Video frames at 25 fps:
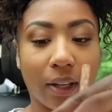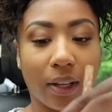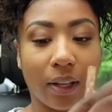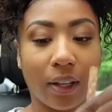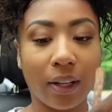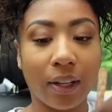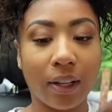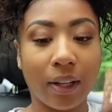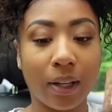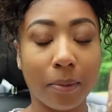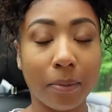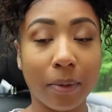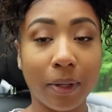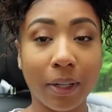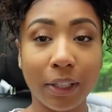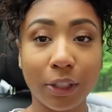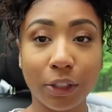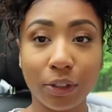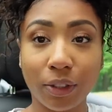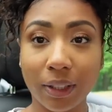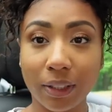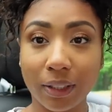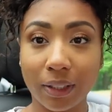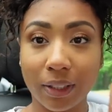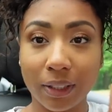And I'm gonna
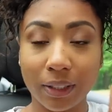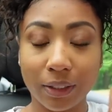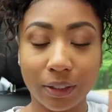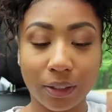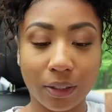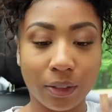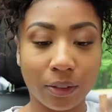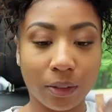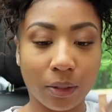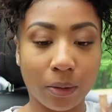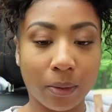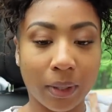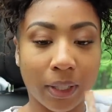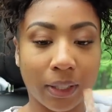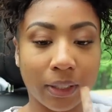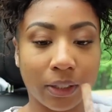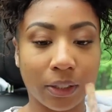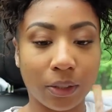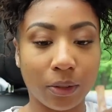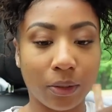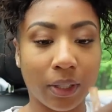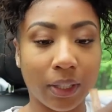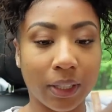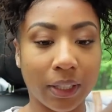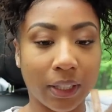drink this on the way
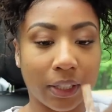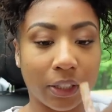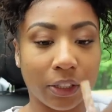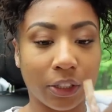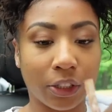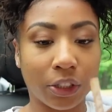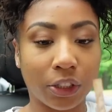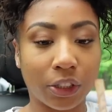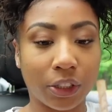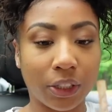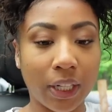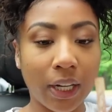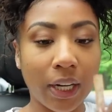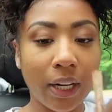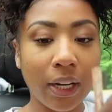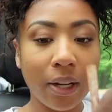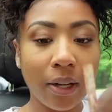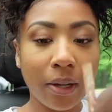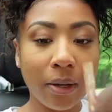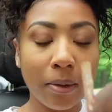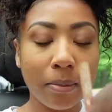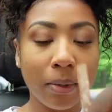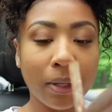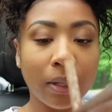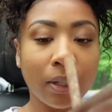to the
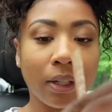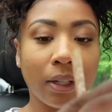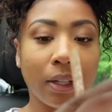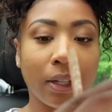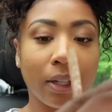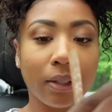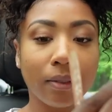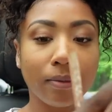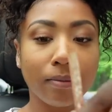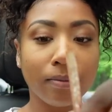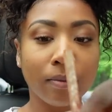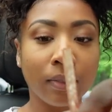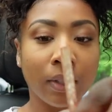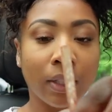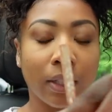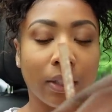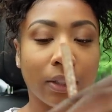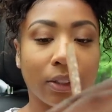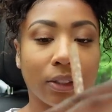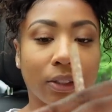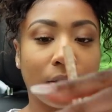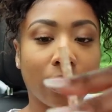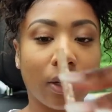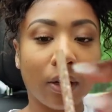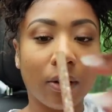gym.
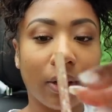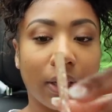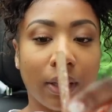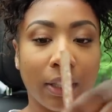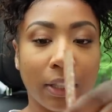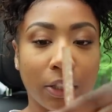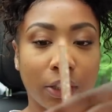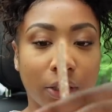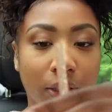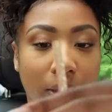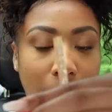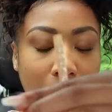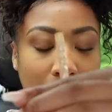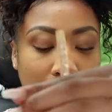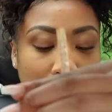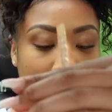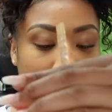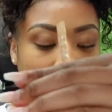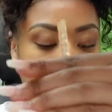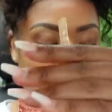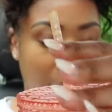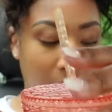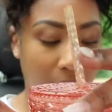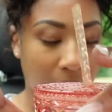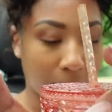So in the gym
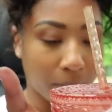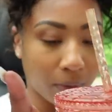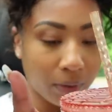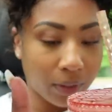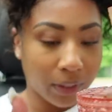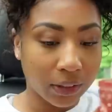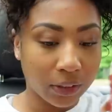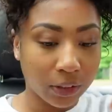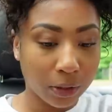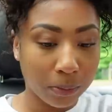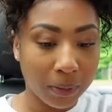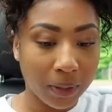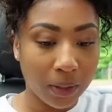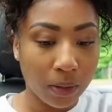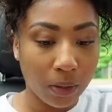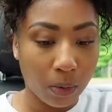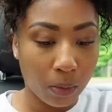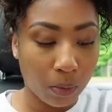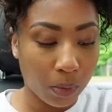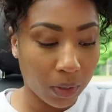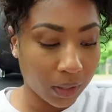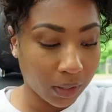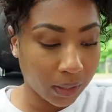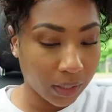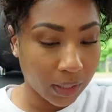today, I'm going to be
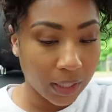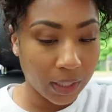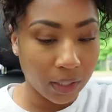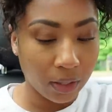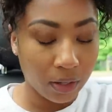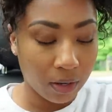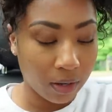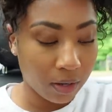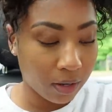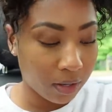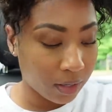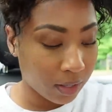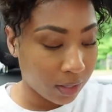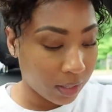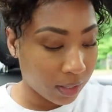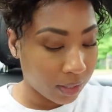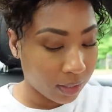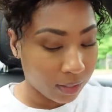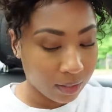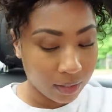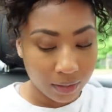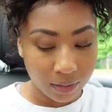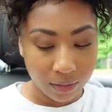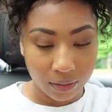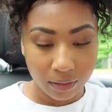working
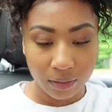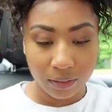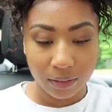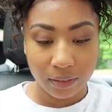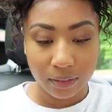on